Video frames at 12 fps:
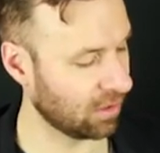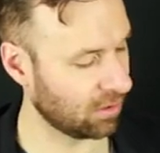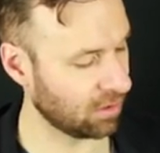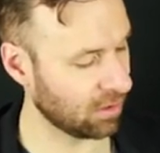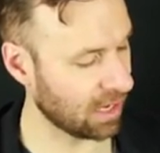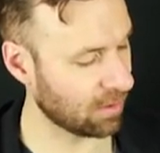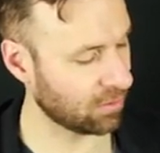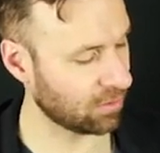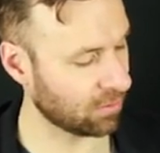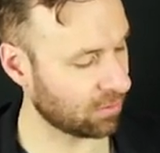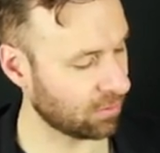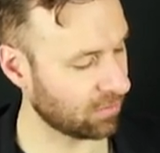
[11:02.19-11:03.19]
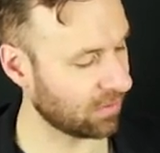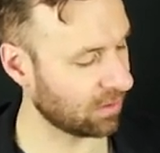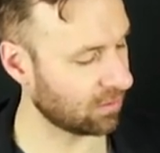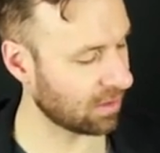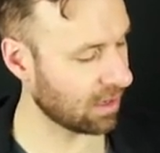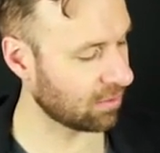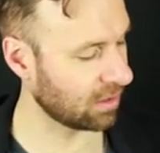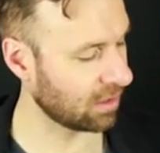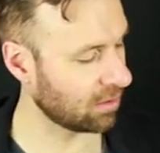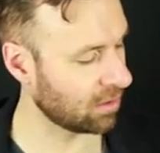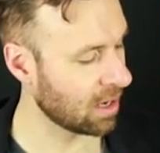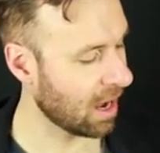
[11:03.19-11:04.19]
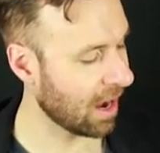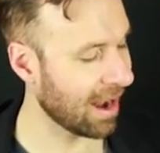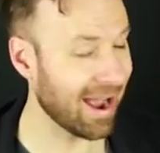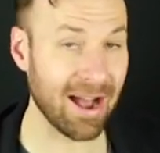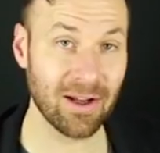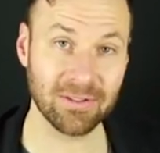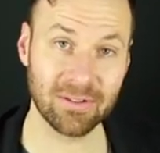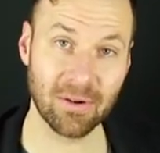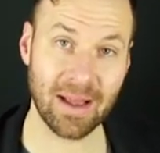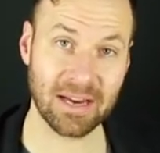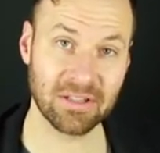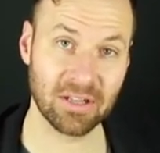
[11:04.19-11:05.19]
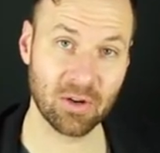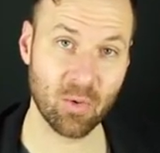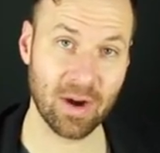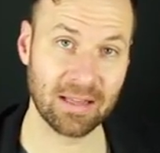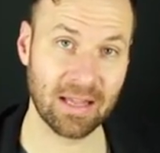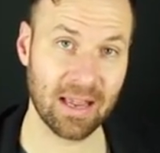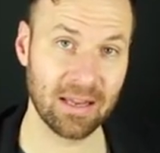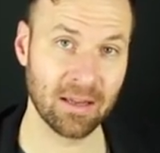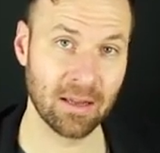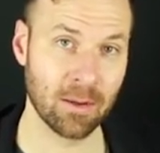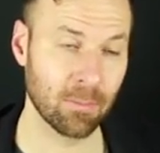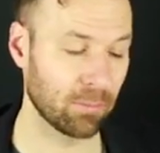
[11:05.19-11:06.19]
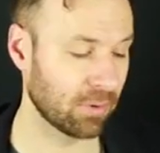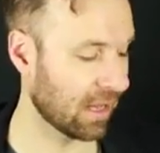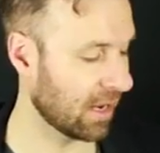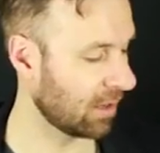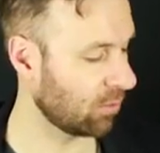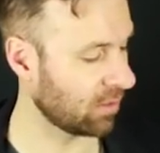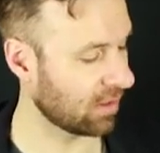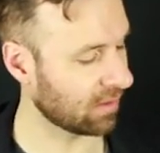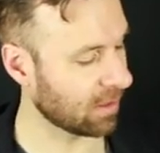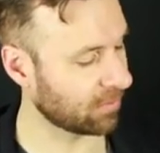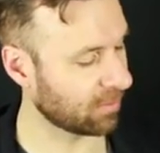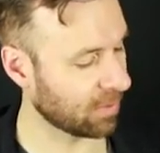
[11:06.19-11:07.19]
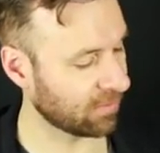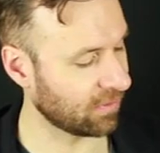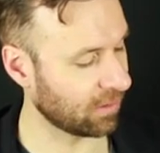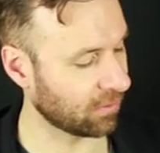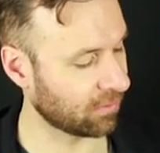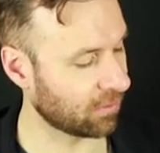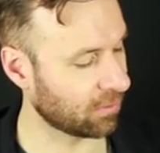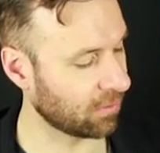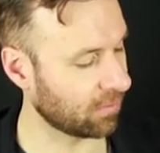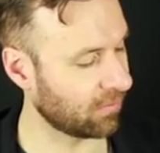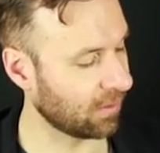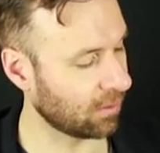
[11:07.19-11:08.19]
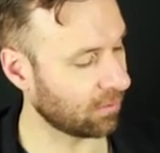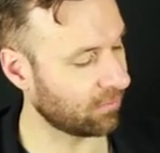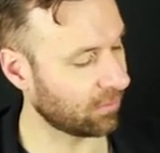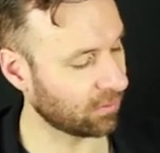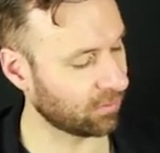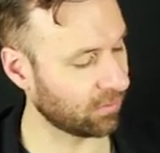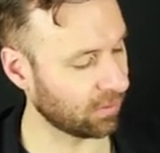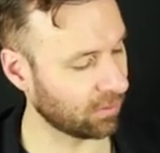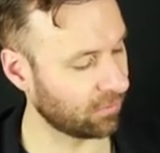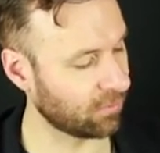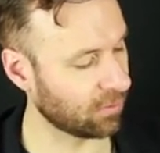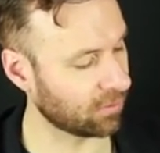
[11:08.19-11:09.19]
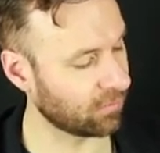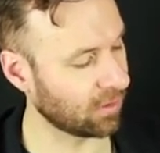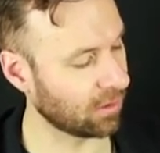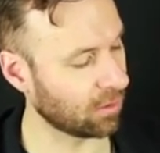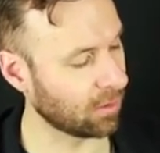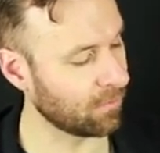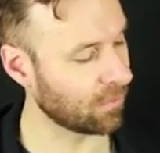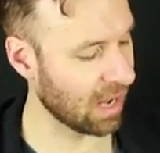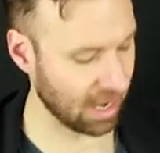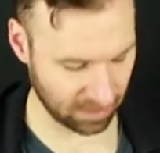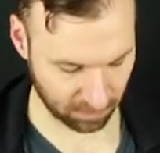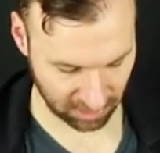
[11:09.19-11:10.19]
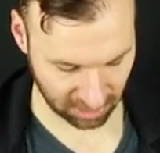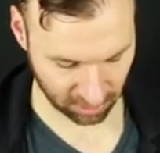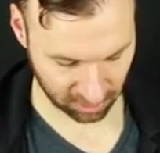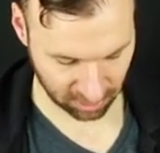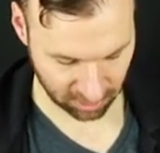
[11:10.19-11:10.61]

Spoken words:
here and put your third finger down here. I also actually quite like playing with the tips of my fingers, third finger, first finger, fourth finger, and middle